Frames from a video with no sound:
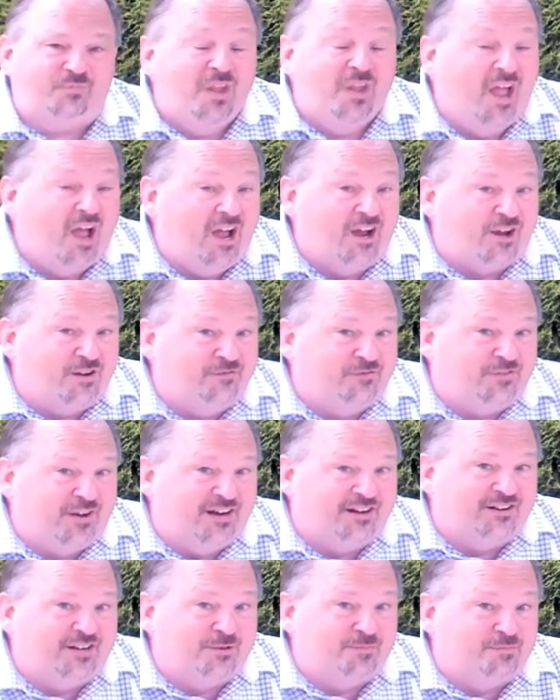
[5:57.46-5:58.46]
A
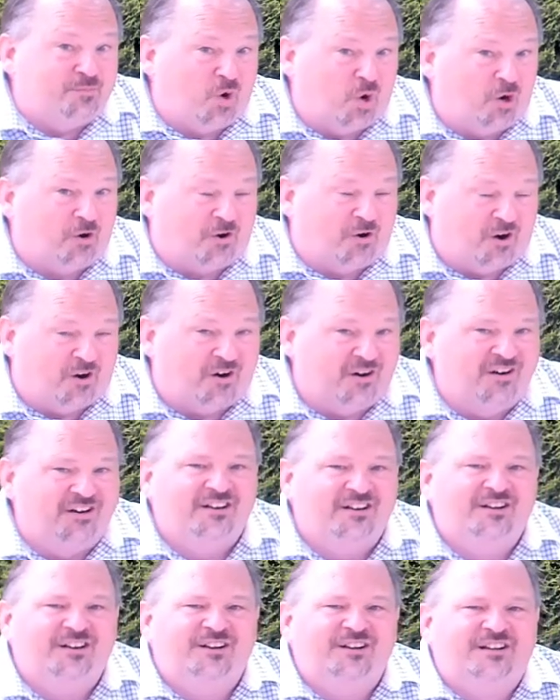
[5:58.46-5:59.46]
convicted murderer,
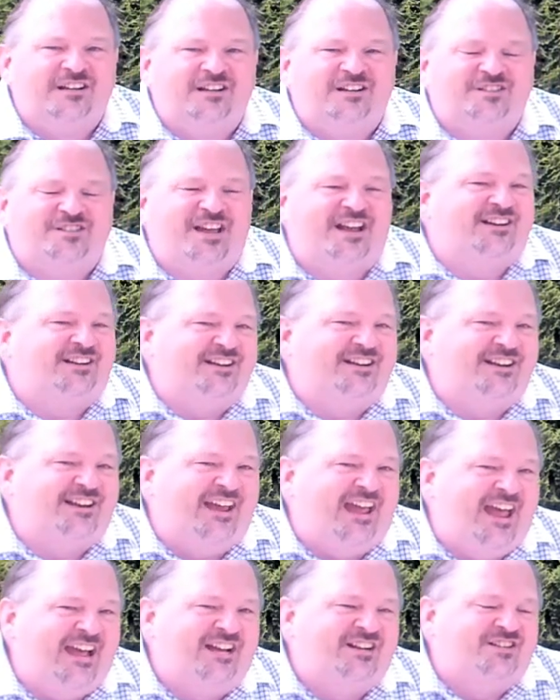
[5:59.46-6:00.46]
sent into
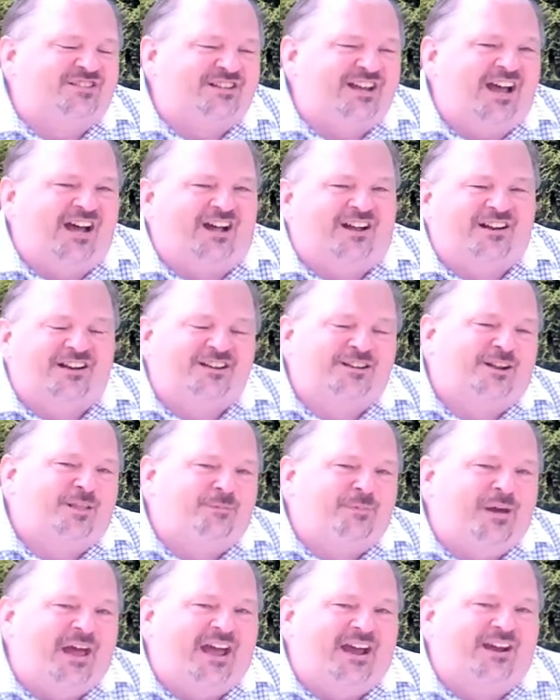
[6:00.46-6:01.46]
exile into the
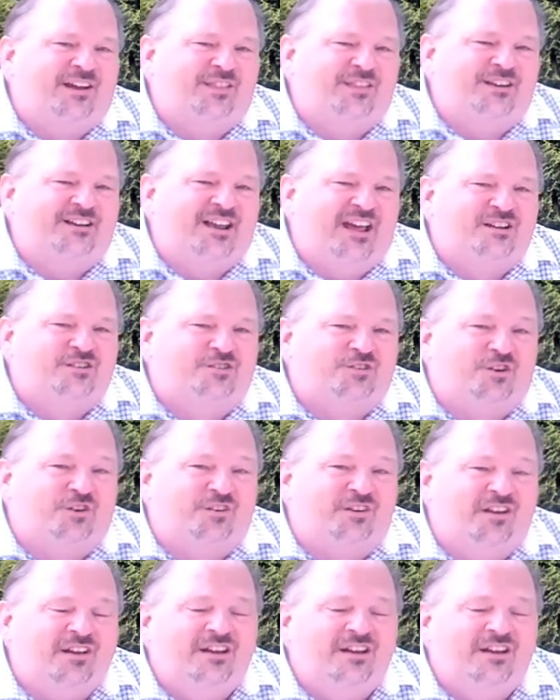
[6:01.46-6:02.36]
back of the desert,